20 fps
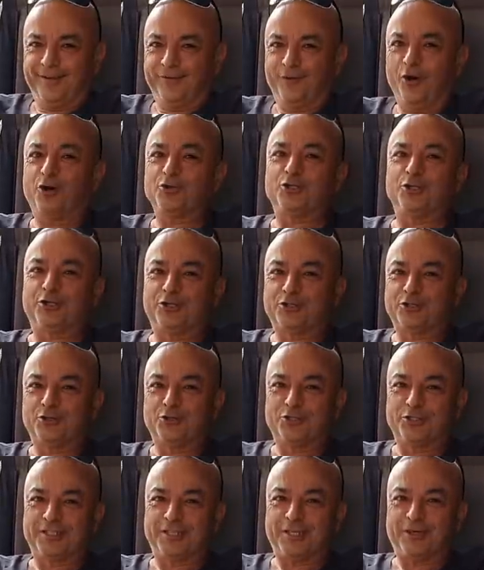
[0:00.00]
course you
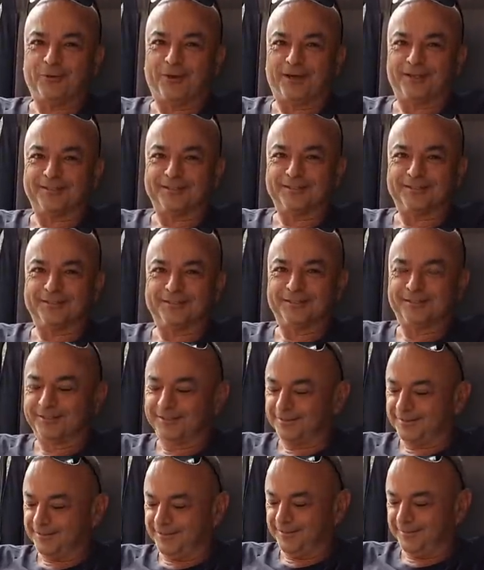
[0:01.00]
choose the dear ones.
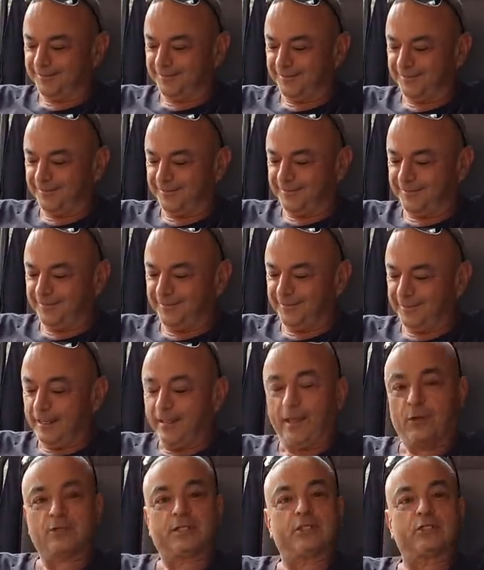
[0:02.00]

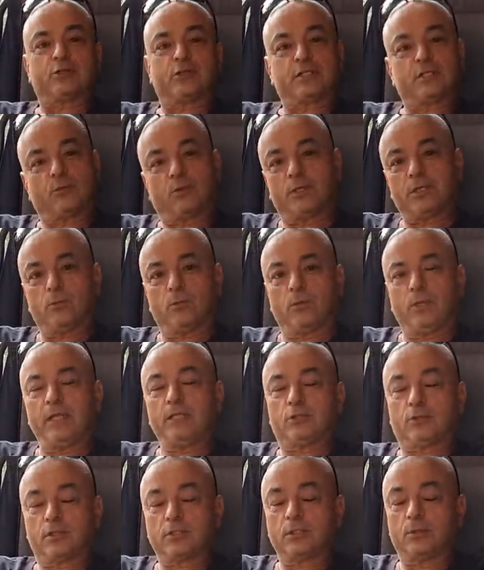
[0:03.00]
That was interesting
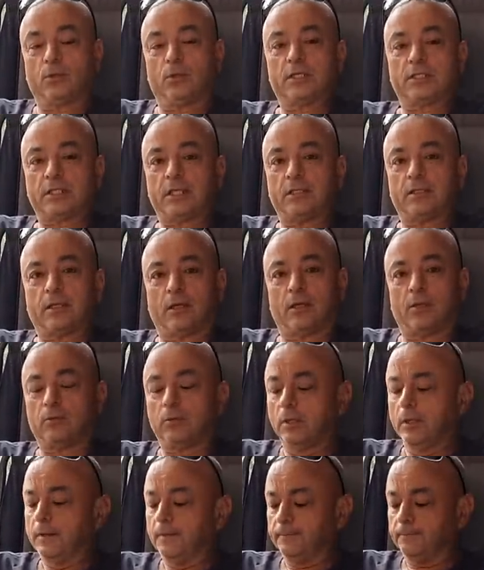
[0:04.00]
what he said, though.
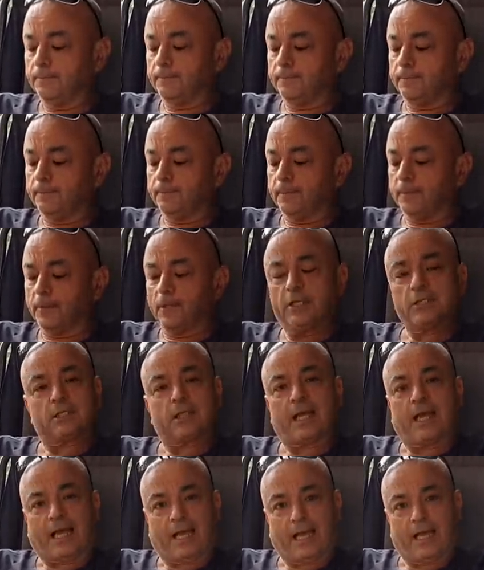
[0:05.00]
These
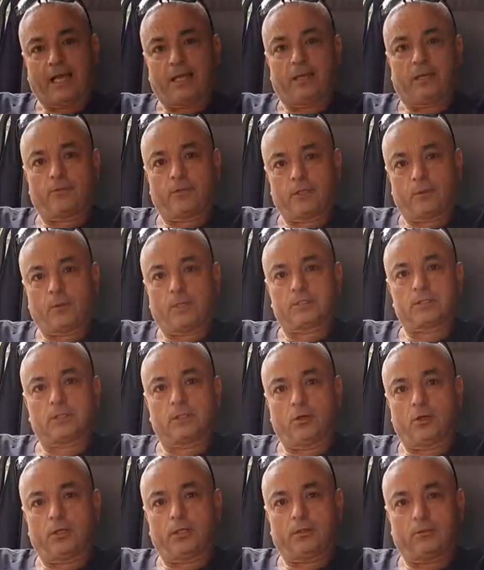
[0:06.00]
are harder than the ones at
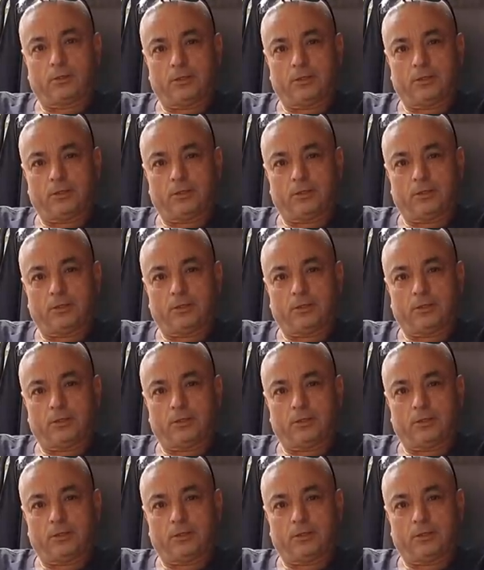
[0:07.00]
Lightning